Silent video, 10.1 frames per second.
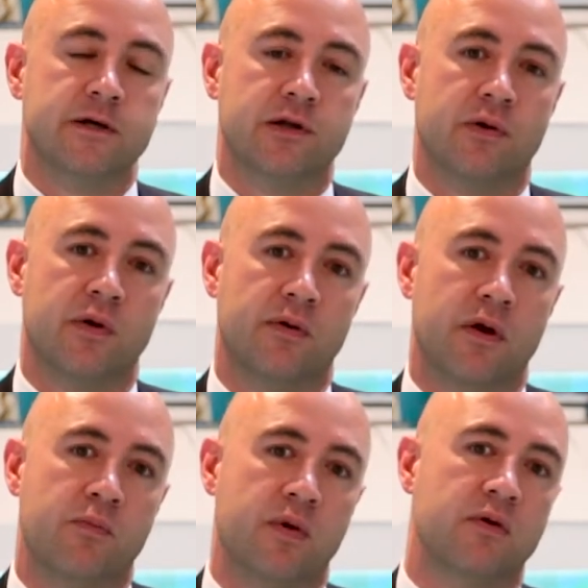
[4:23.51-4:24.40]

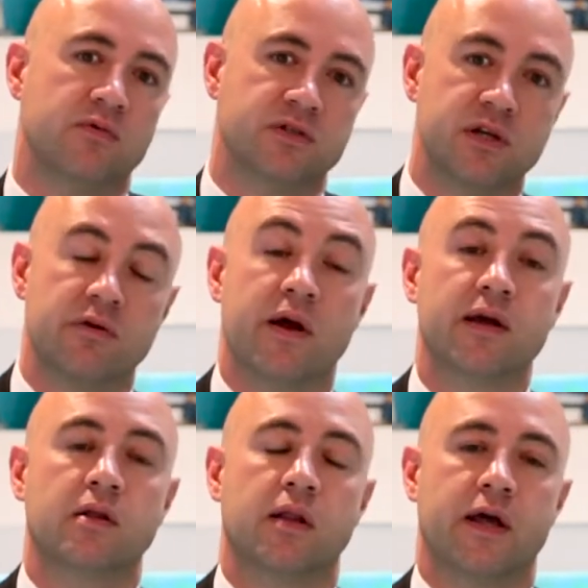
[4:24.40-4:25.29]
And when it was
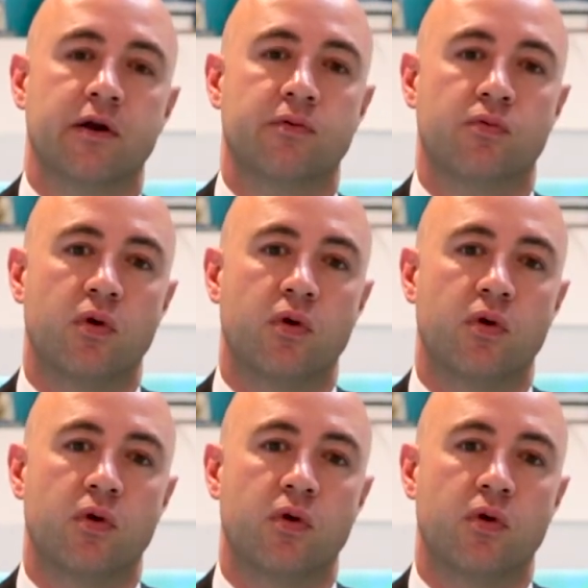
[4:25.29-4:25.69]
deregulated,